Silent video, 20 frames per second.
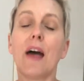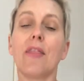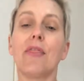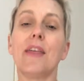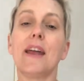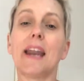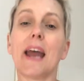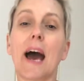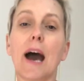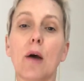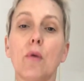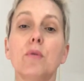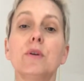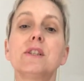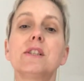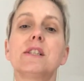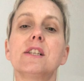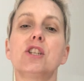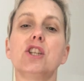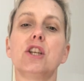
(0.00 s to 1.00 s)
then I
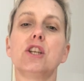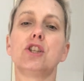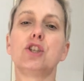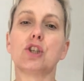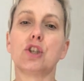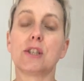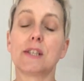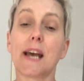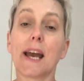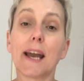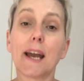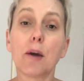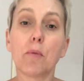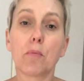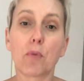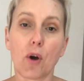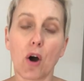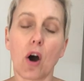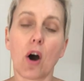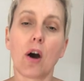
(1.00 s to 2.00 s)
would suggest you take a
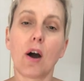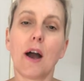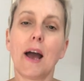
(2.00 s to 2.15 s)
bra,